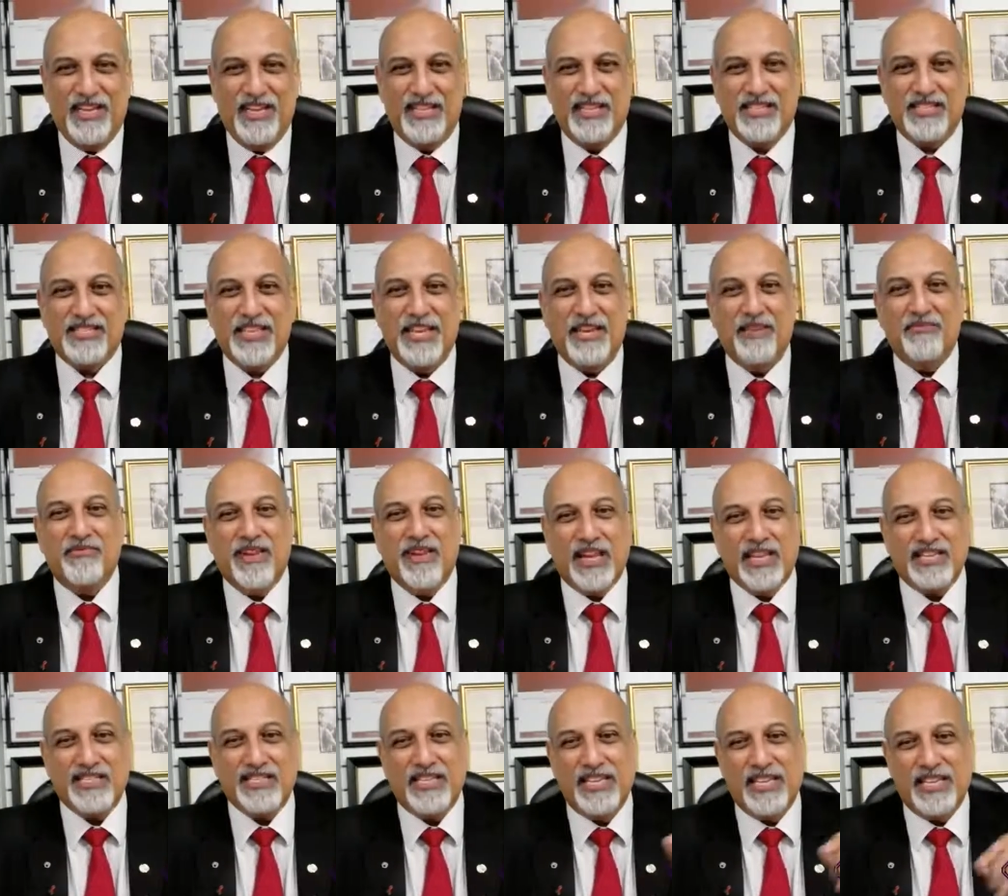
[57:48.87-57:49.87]
The same
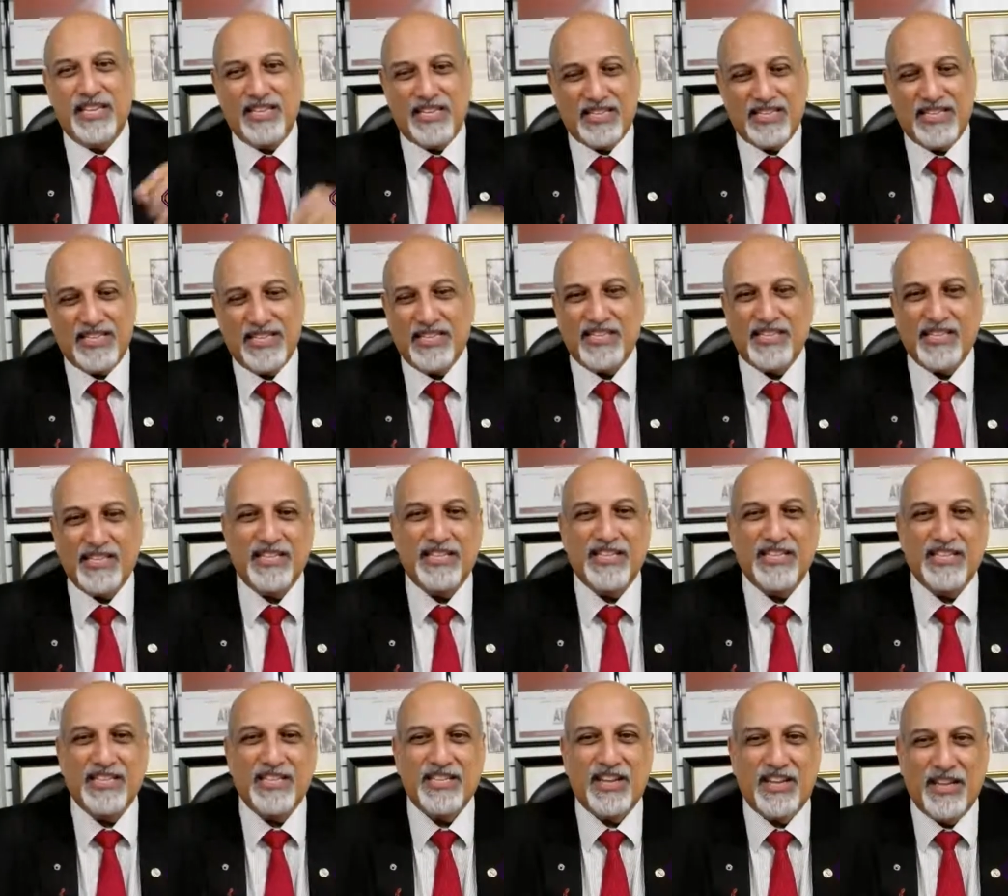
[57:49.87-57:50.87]
vaccine is tested
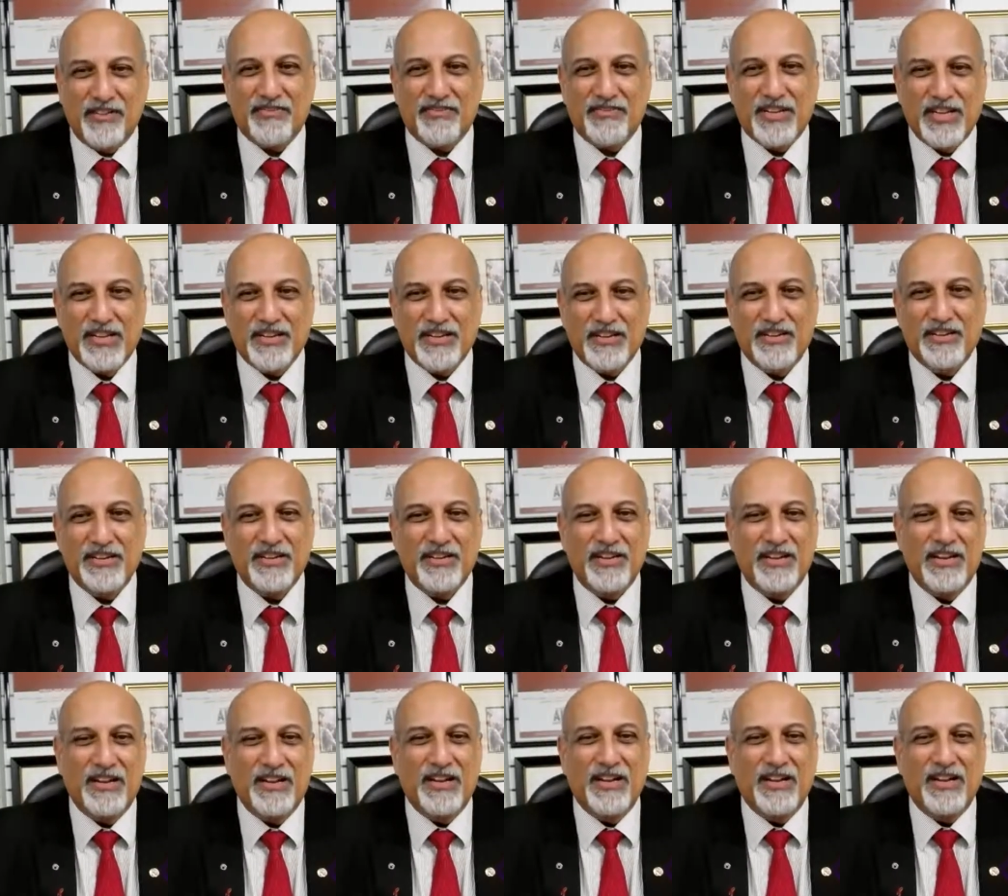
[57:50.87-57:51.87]
in South Africa
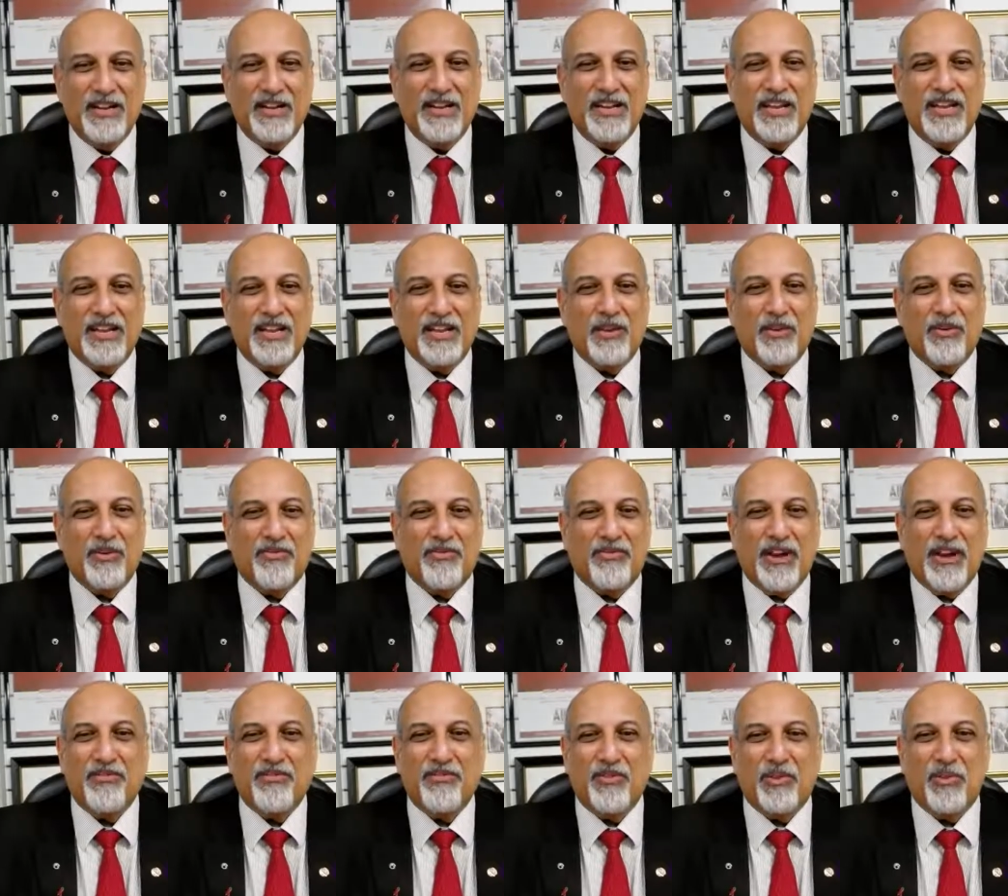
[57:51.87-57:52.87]
in our
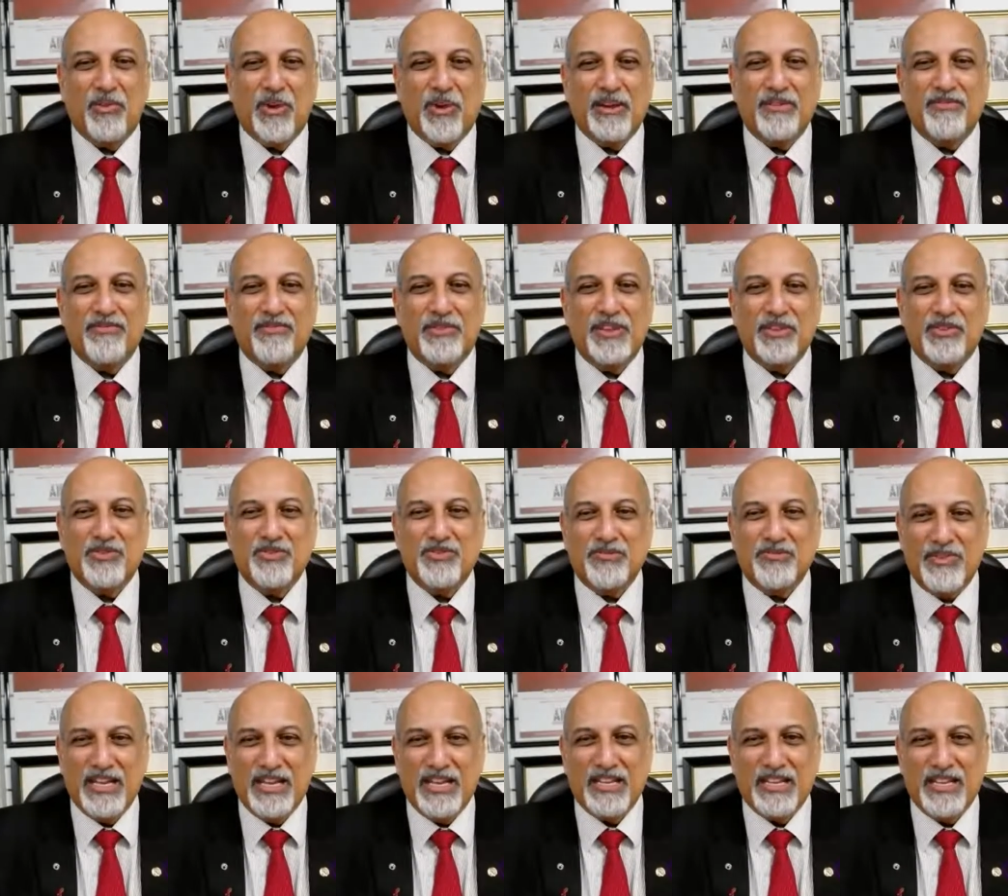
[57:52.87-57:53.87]

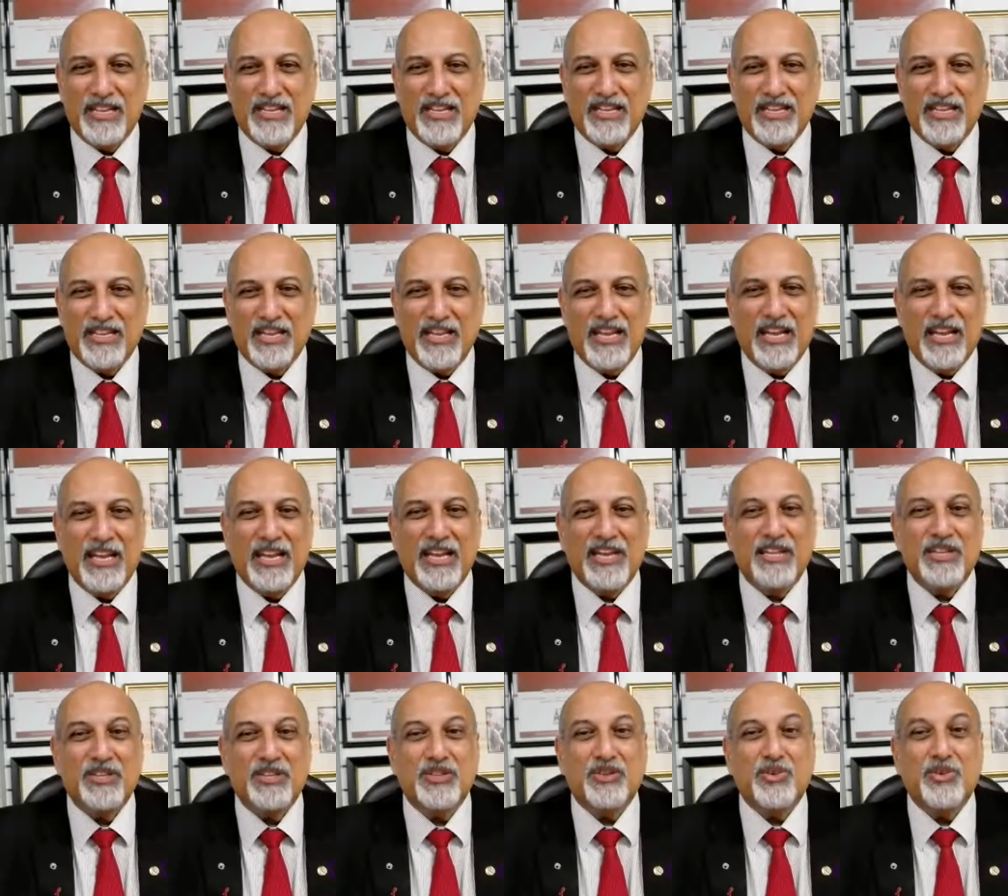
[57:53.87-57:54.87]
501v2 variant,
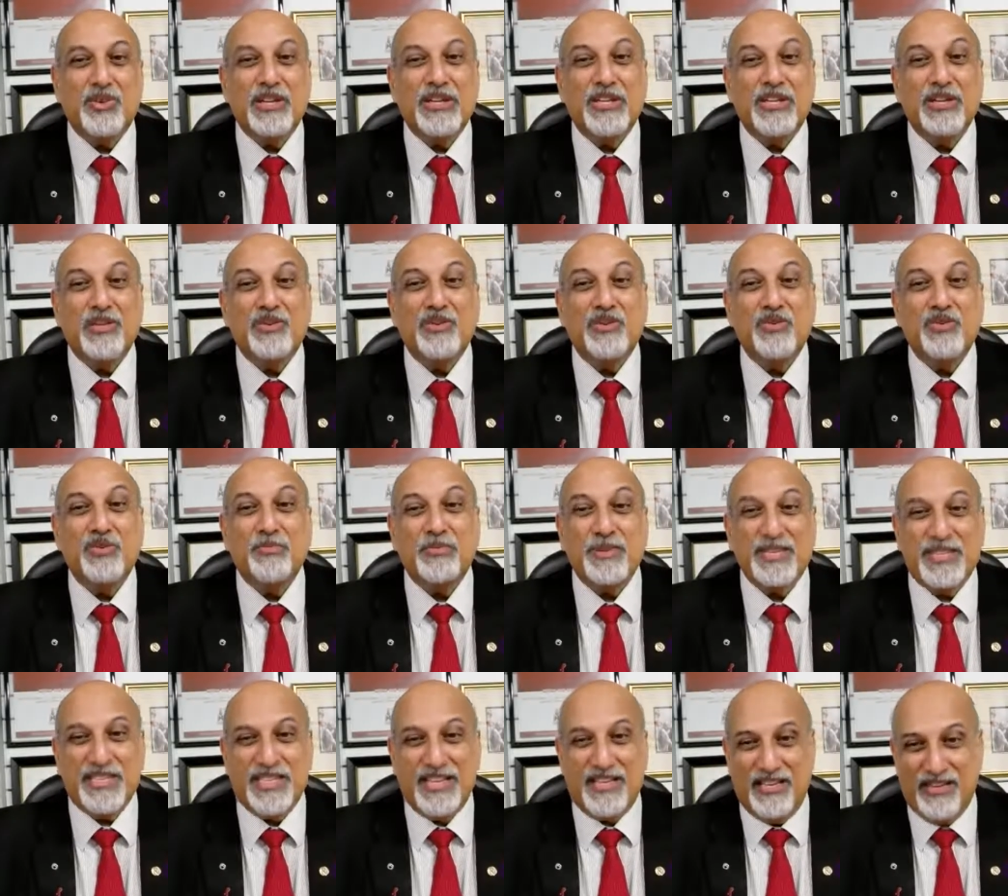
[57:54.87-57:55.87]
and is
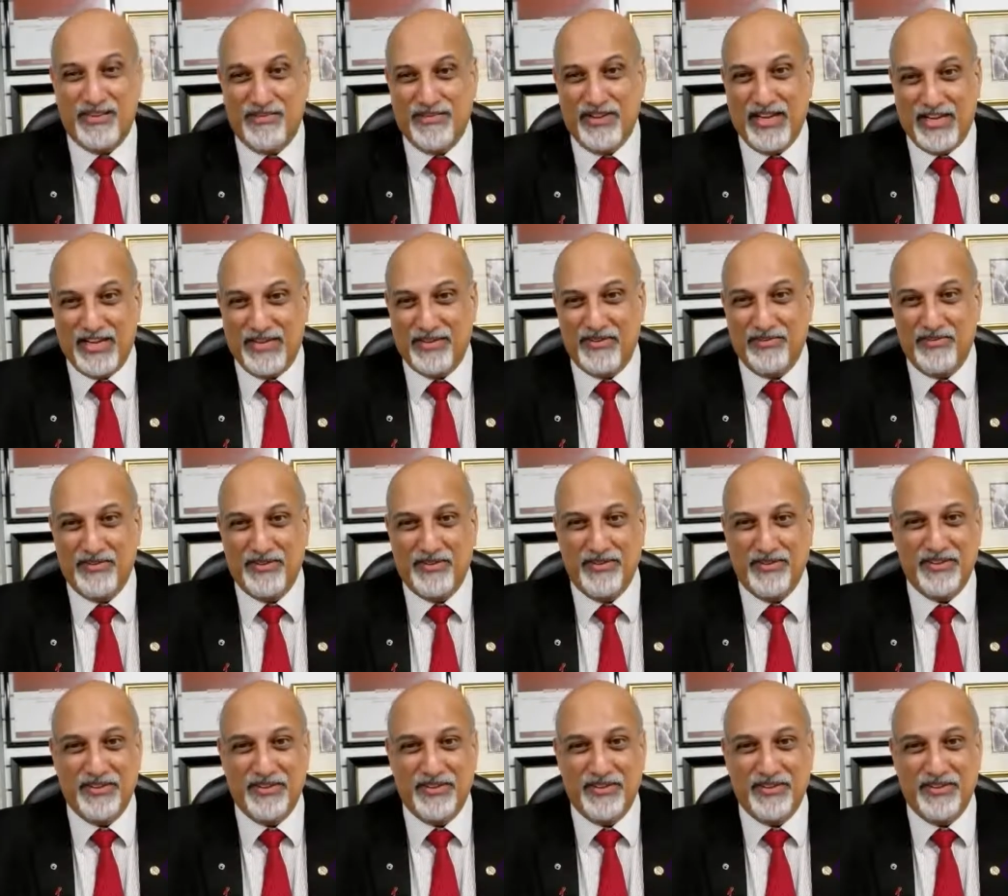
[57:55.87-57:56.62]
22% effective.